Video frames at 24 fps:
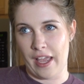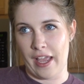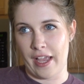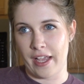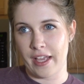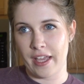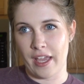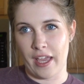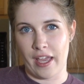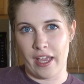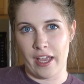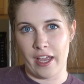
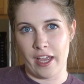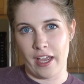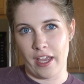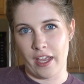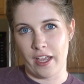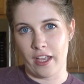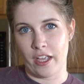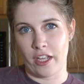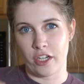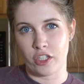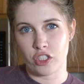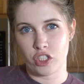
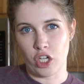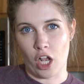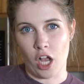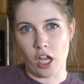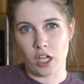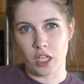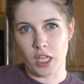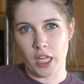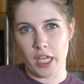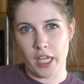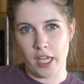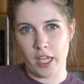AKA
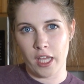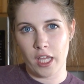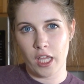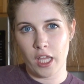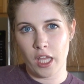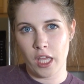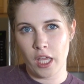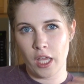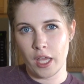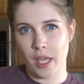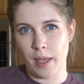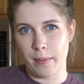chocolate
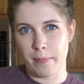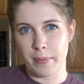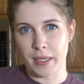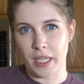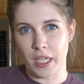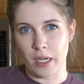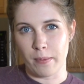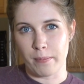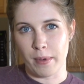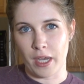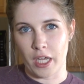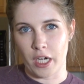
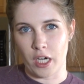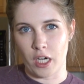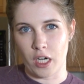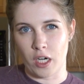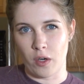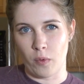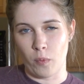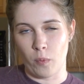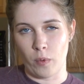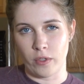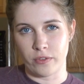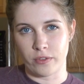peanut
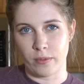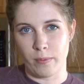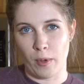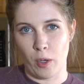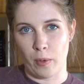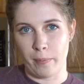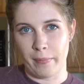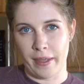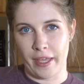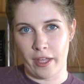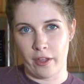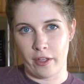butter with some
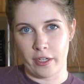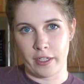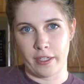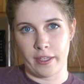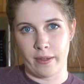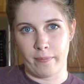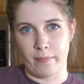oatmeal, and